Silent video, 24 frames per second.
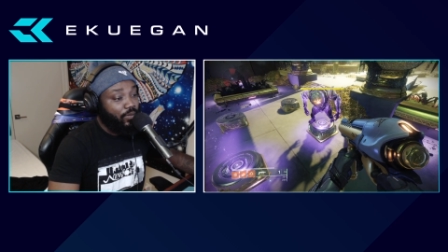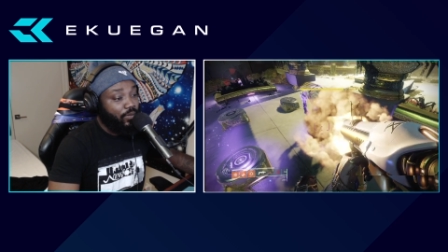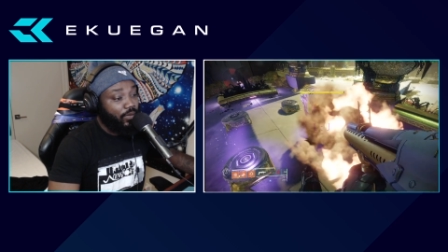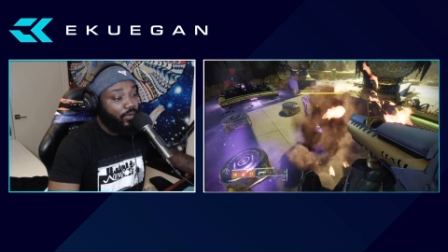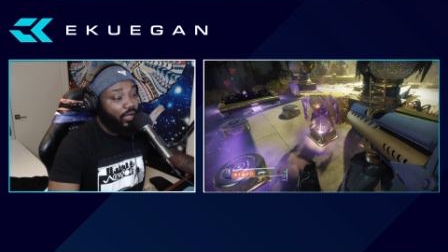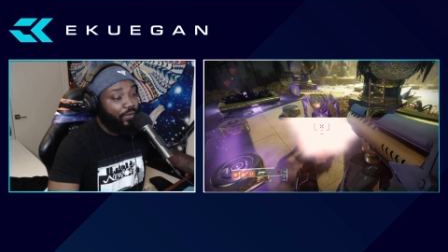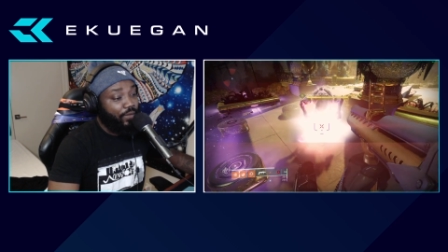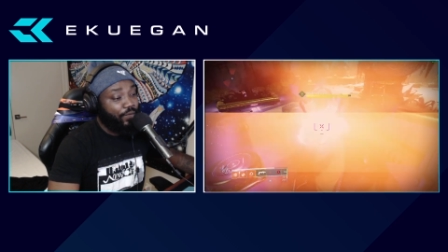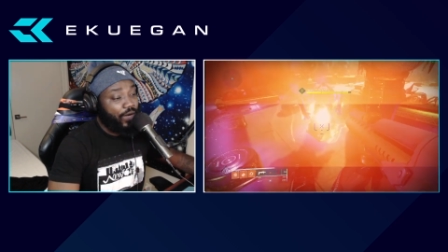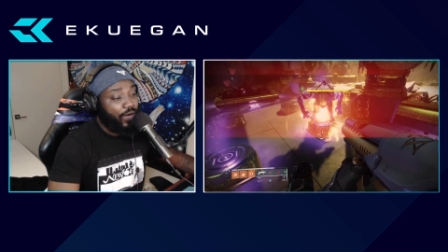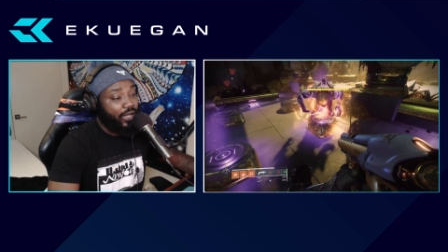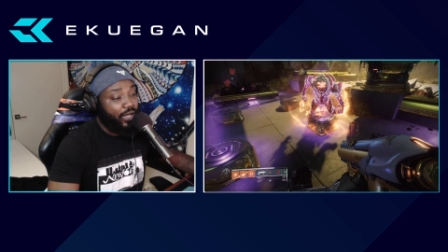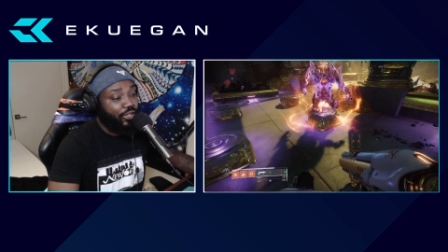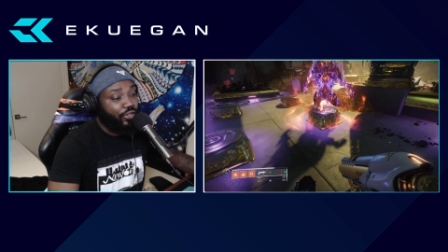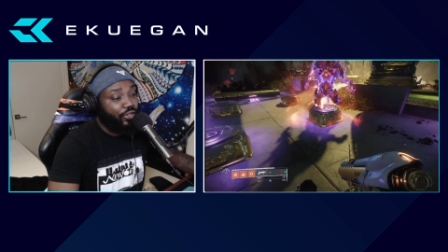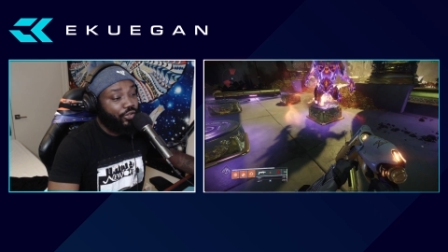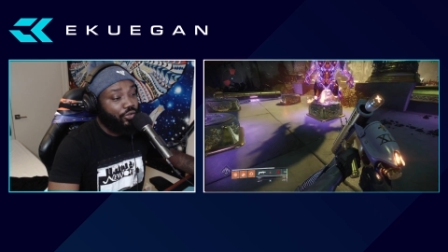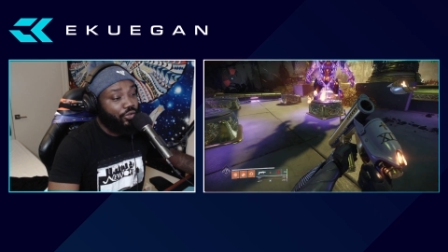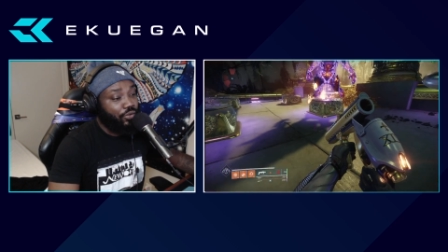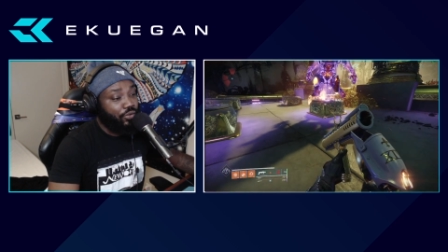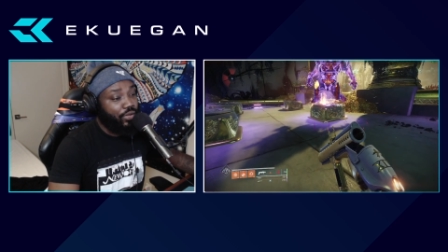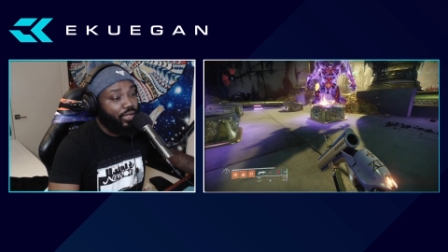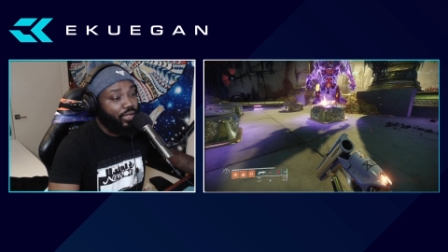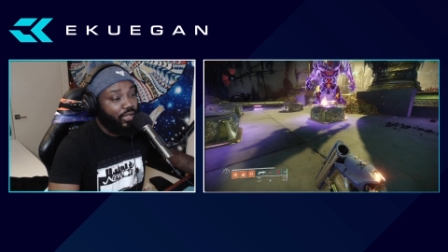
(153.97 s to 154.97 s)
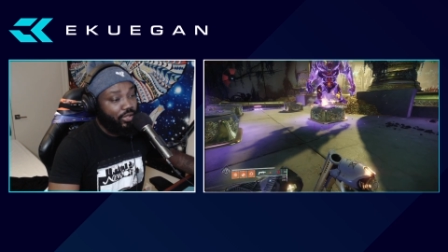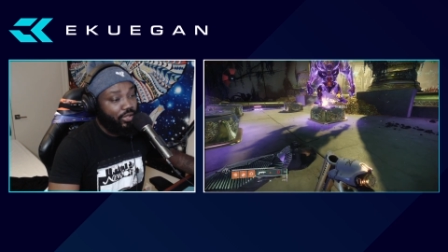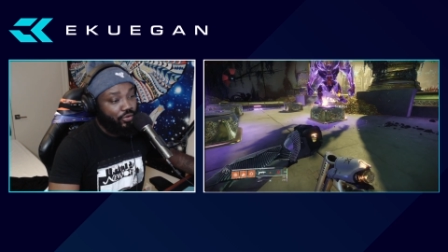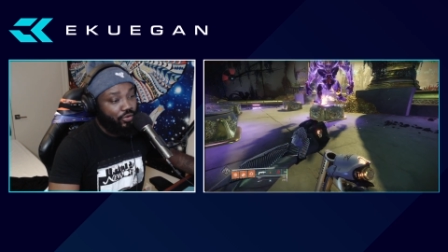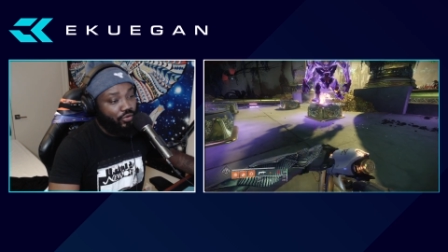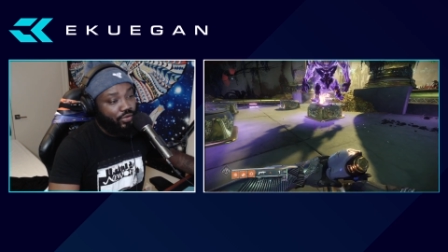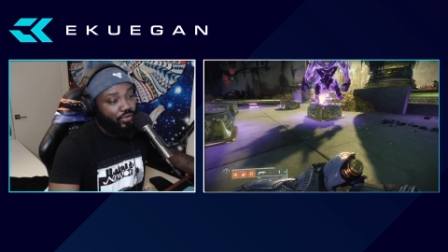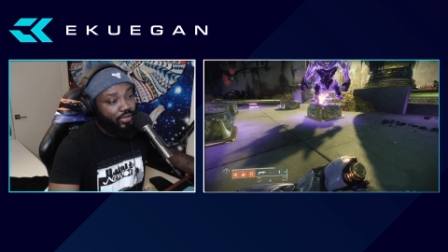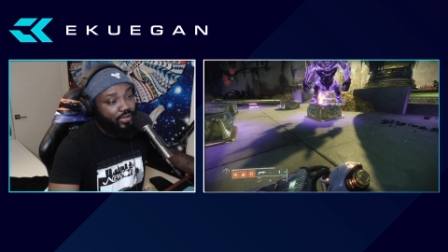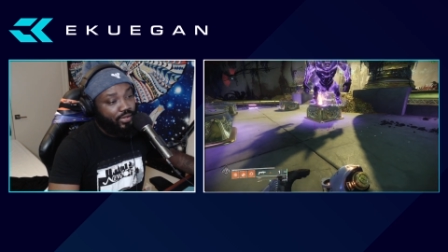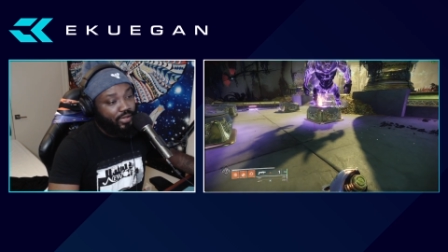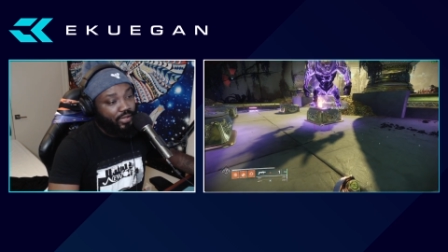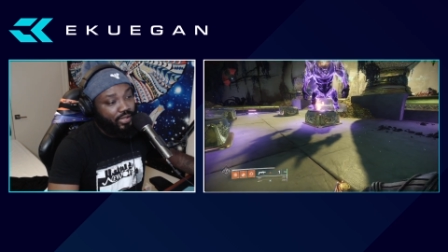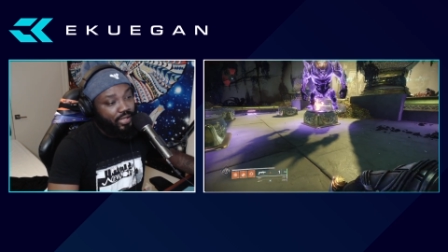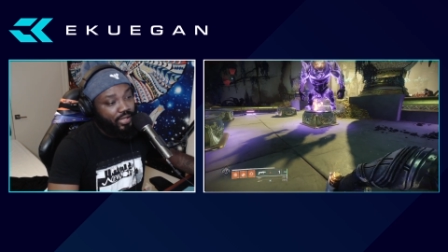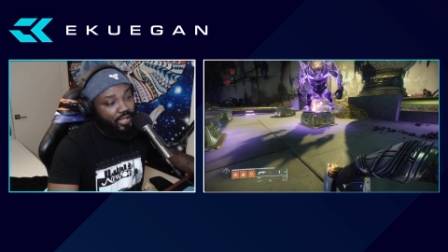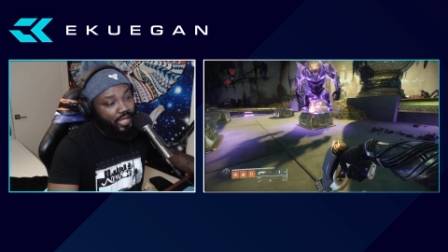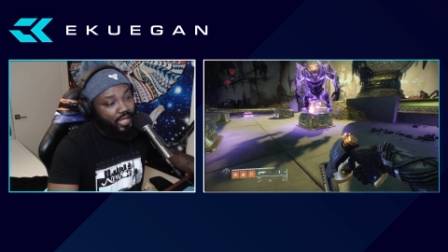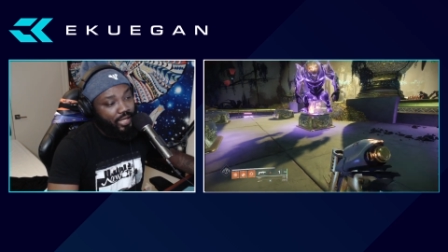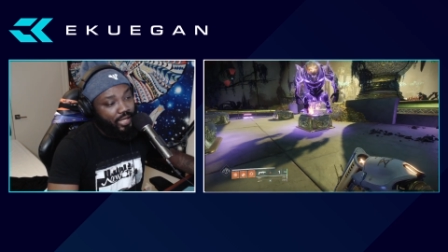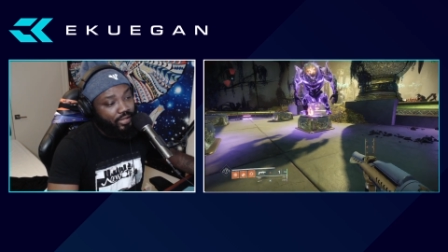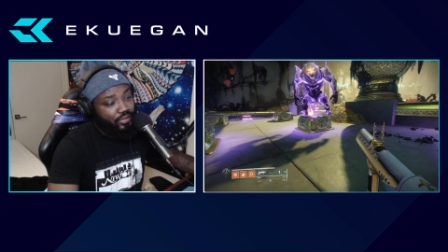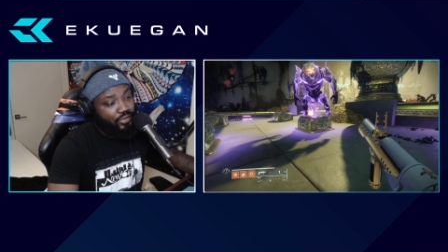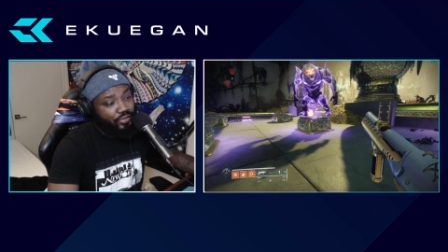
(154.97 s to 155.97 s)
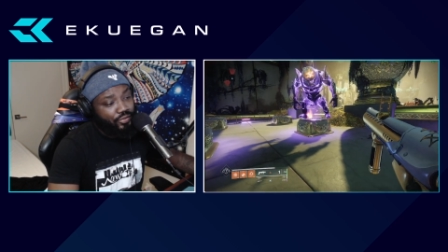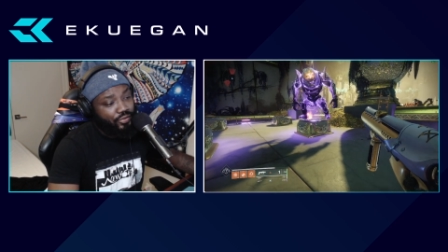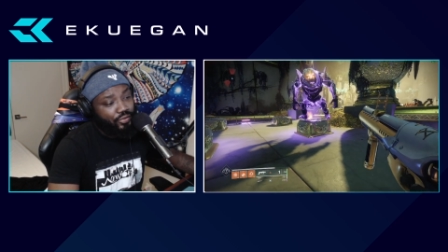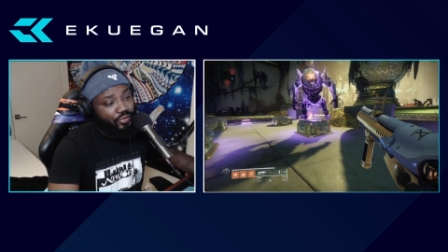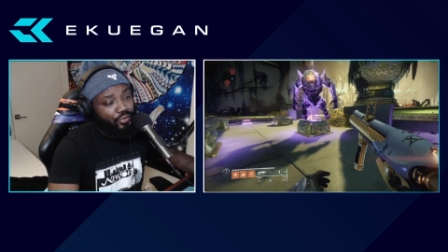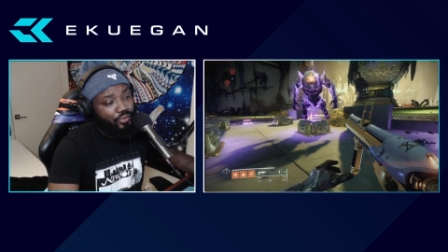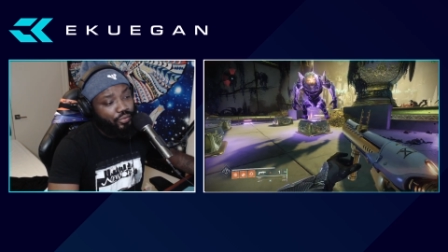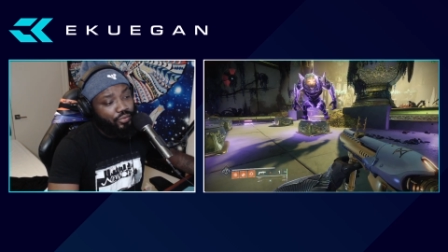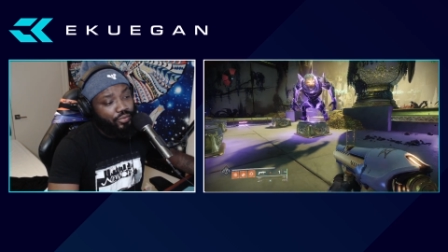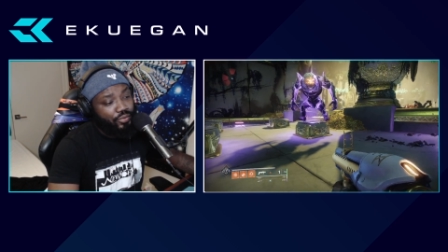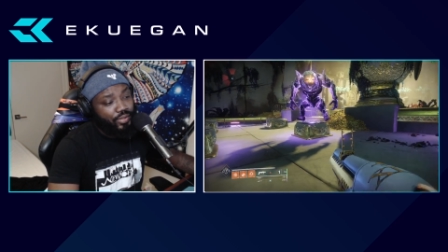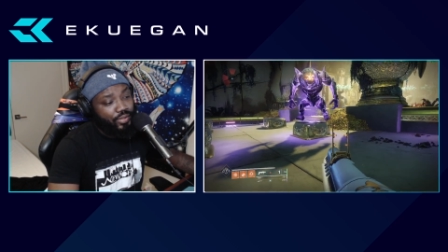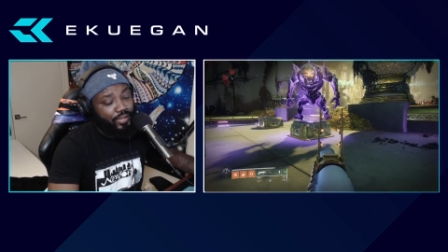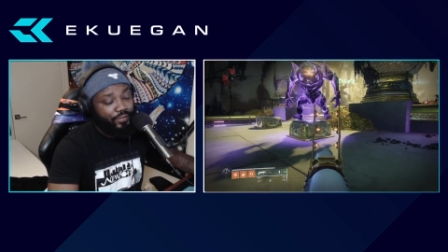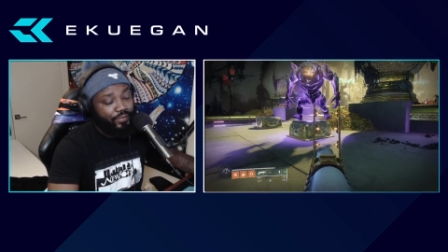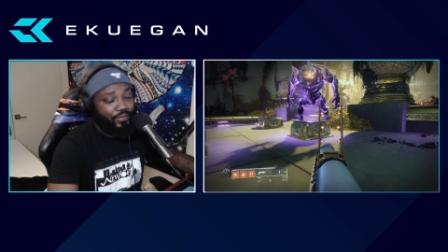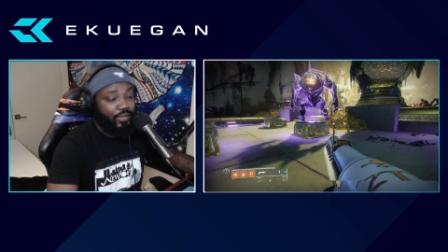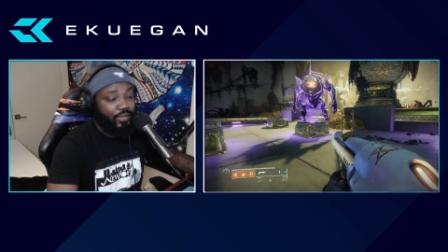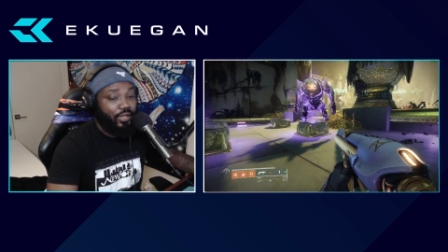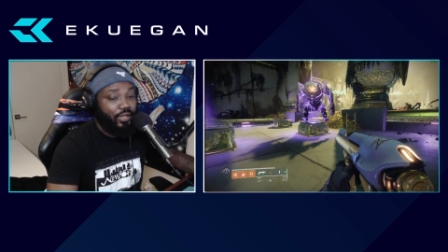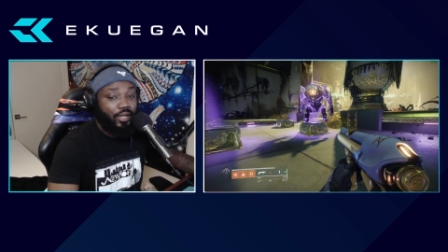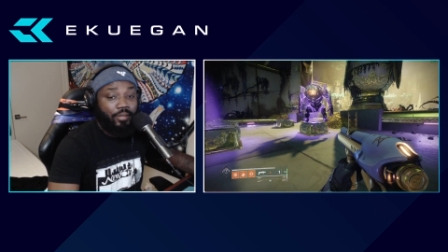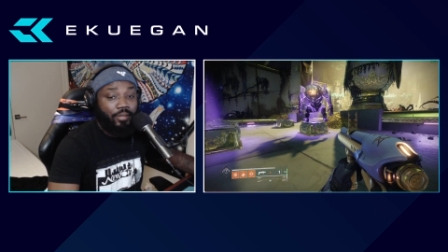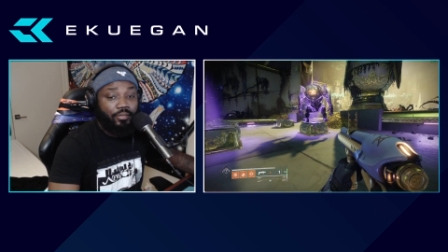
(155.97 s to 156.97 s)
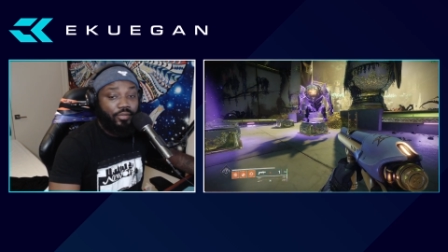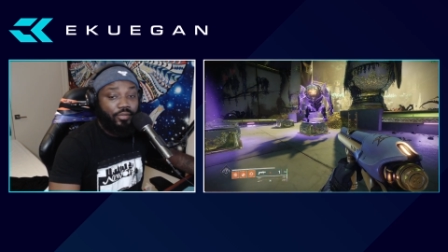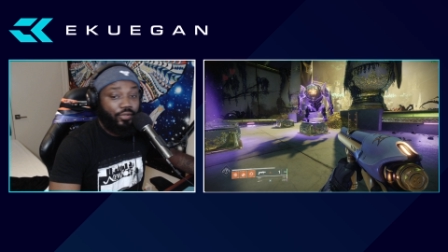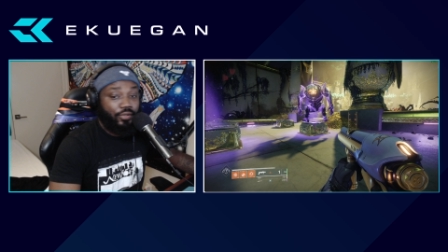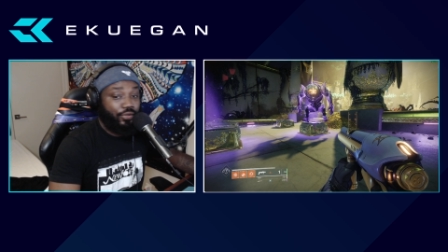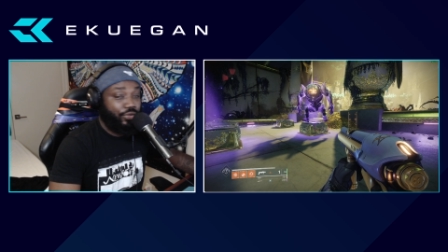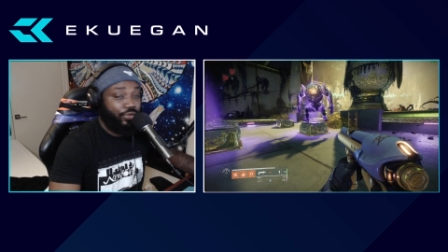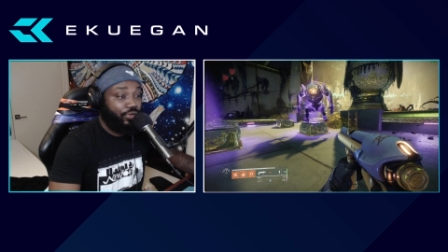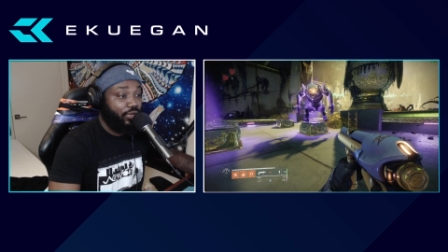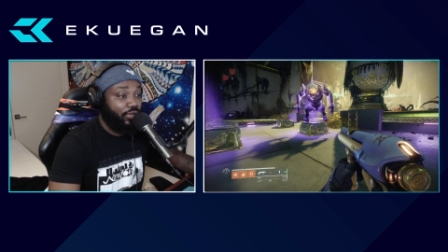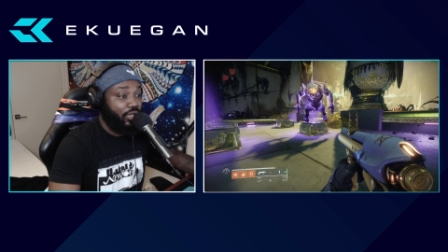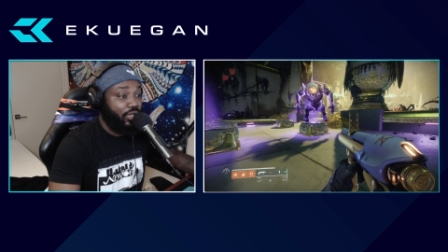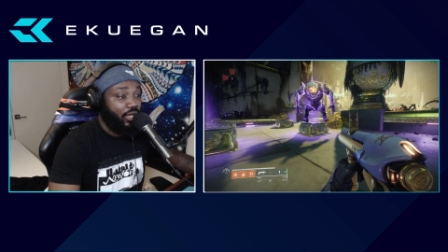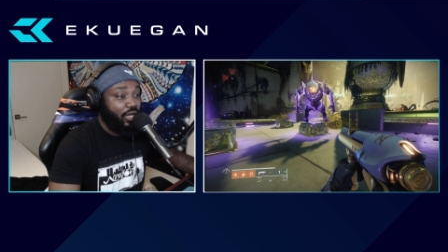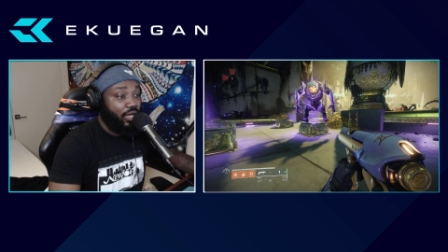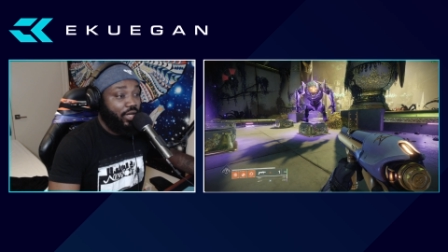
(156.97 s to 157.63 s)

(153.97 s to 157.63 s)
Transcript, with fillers: if I shoot here, you can see that there are two different numbers.